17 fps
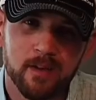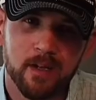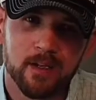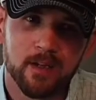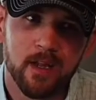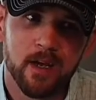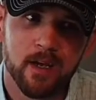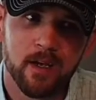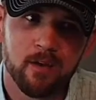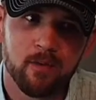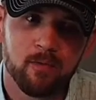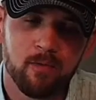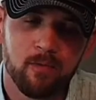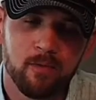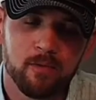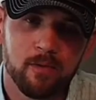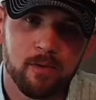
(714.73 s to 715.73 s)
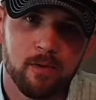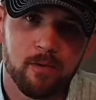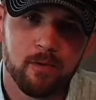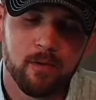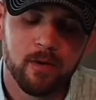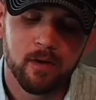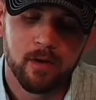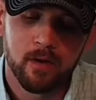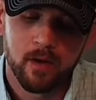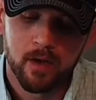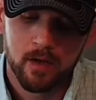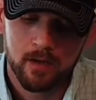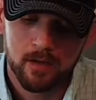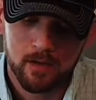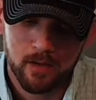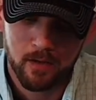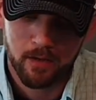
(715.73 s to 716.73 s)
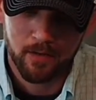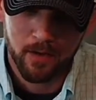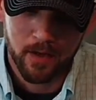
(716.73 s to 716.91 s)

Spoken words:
like that, you'd want to dilute